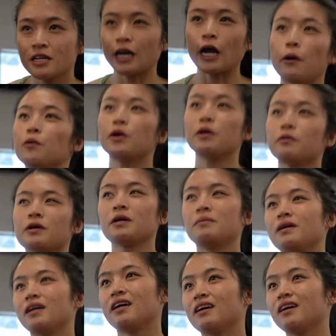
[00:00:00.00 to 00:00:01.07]
Like I wouldn't really
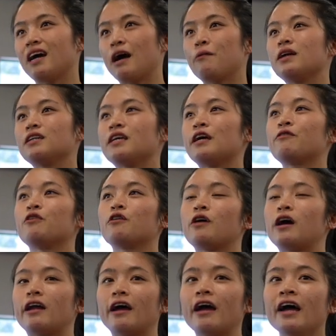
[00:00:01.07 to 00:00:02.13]
be, I wouldn't take full
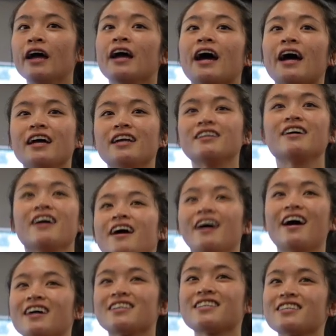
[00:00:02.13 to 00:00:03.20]
credit. And
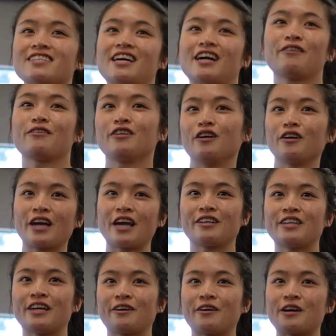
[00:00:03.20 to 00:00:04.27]
as is, I already don't
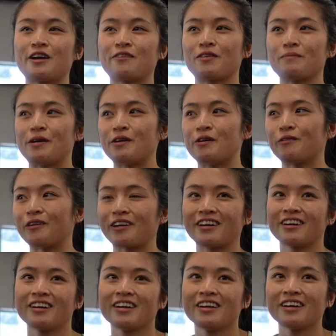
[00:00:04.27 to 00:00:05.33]
take credit for my own work,
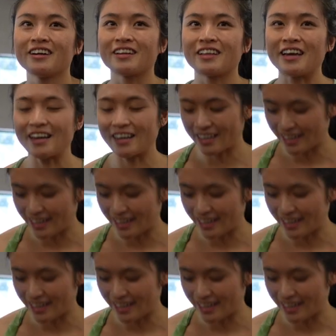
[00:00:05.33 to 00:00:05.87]
like